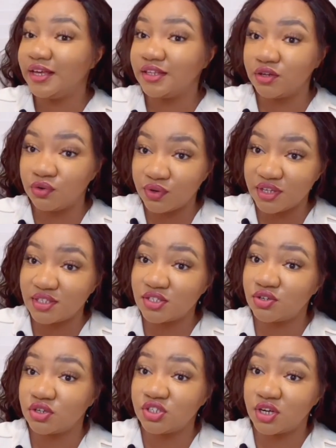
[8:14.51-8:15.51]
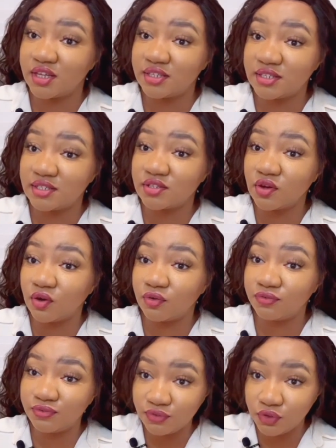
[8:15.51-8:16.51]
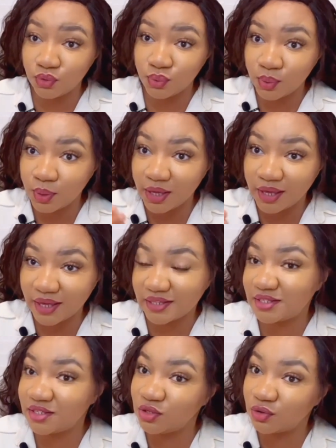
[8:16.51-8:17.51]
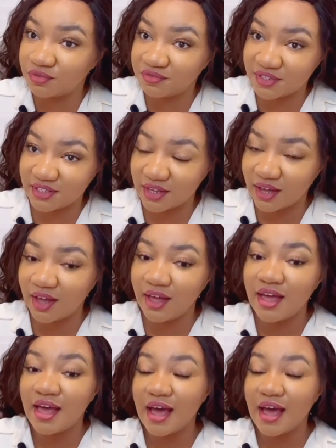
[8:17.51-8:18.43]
it increases your chances of you getting your visa.